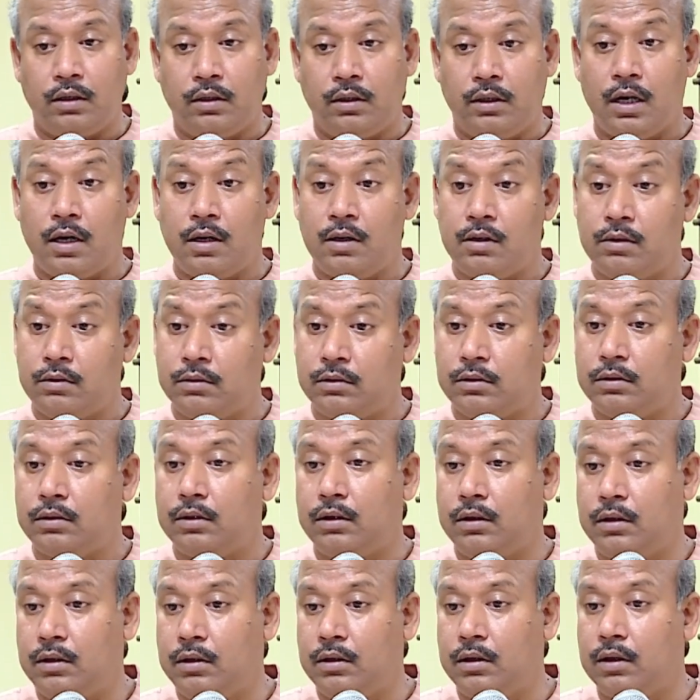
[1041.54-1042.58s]
Now,
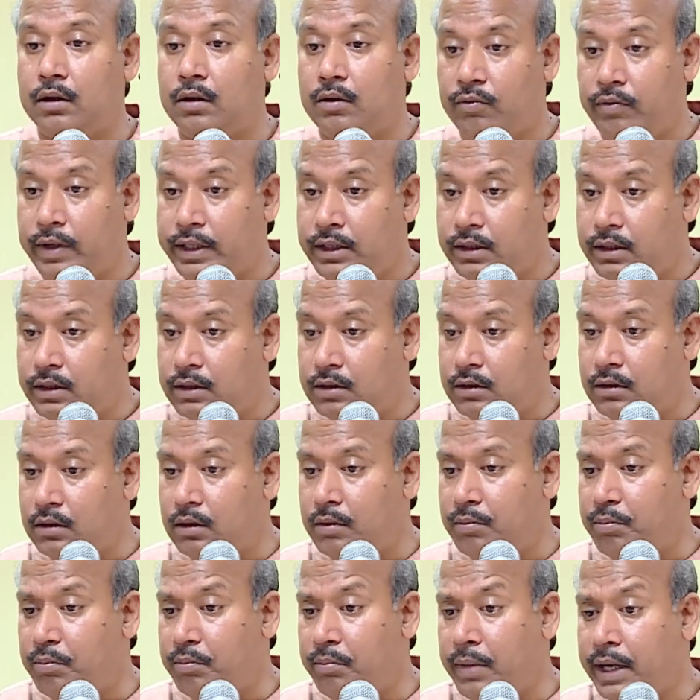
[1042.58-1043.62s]
when
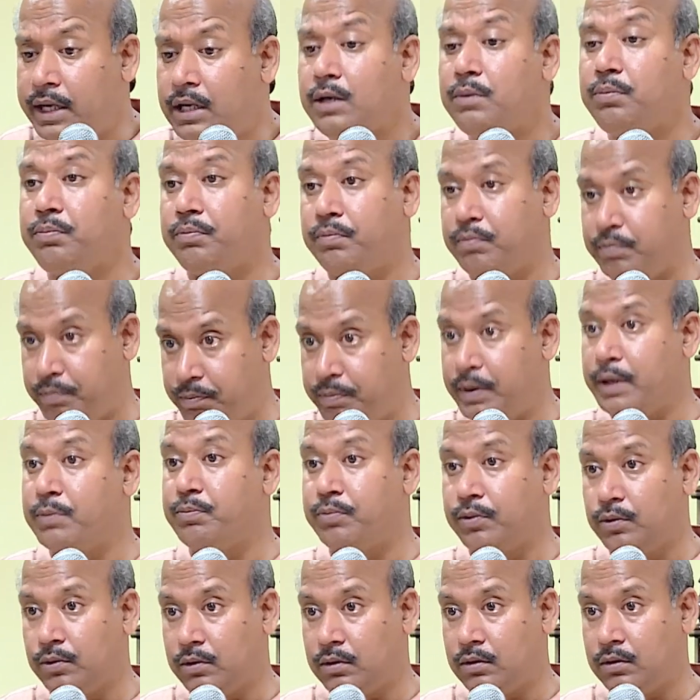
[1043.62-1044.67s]
many
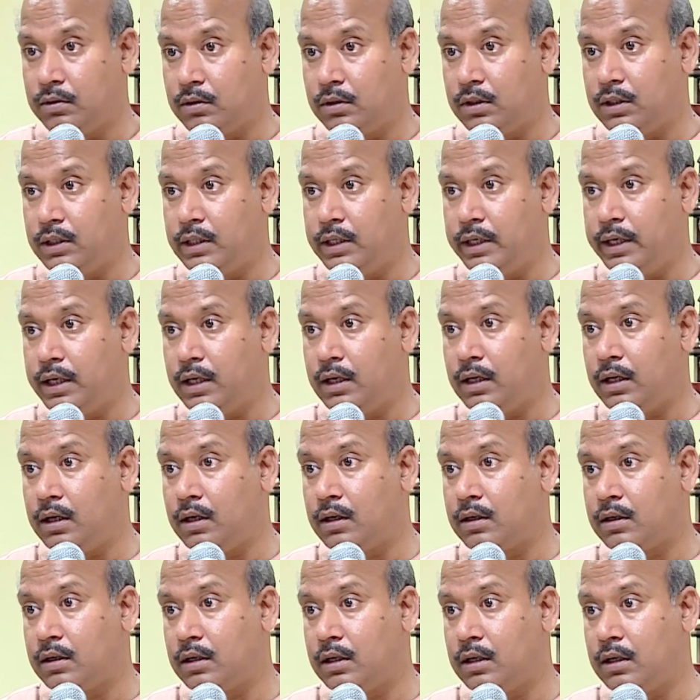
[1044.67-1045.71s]
people, they
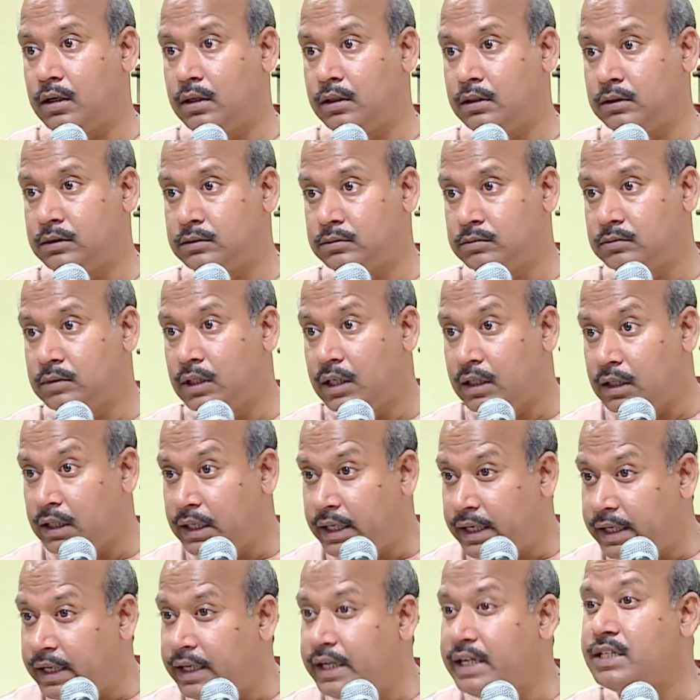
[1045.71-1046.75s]
are
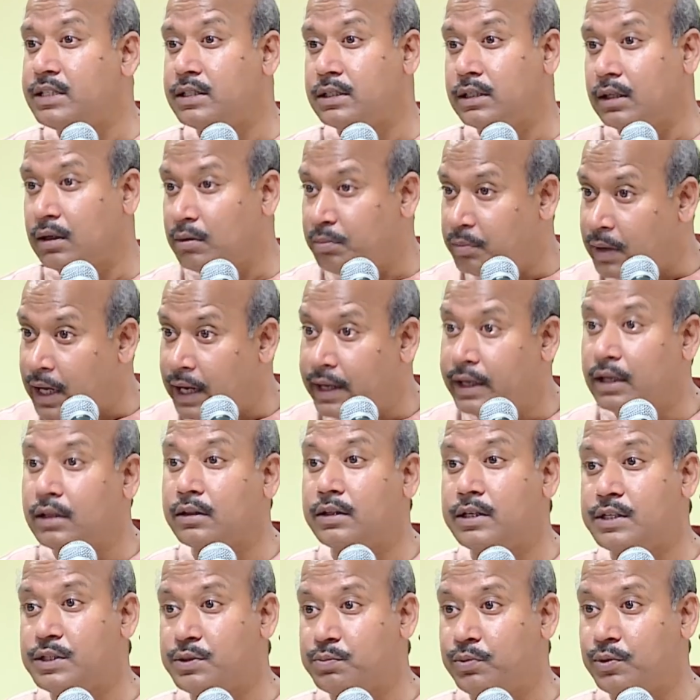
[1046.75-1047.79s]
teaching, buying
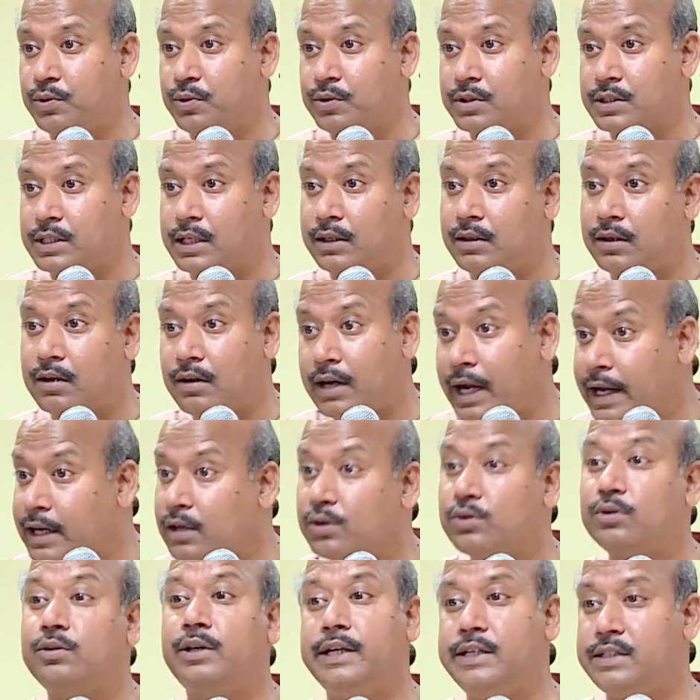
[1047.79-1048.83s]
these books and trying
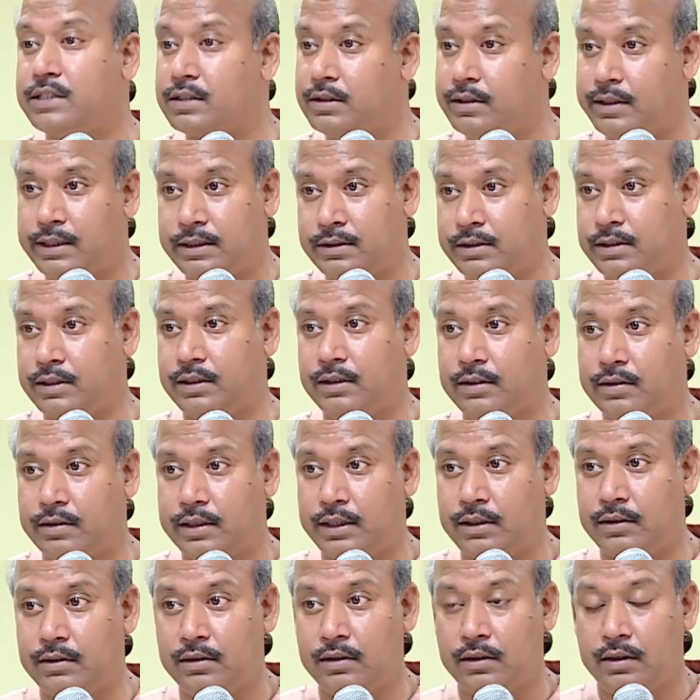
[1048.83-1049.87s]
to teach their
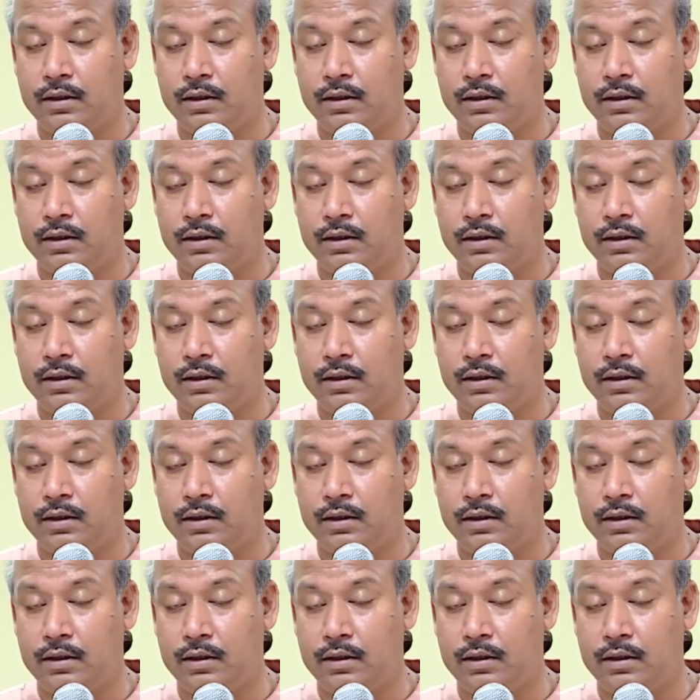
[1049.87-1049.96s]
children.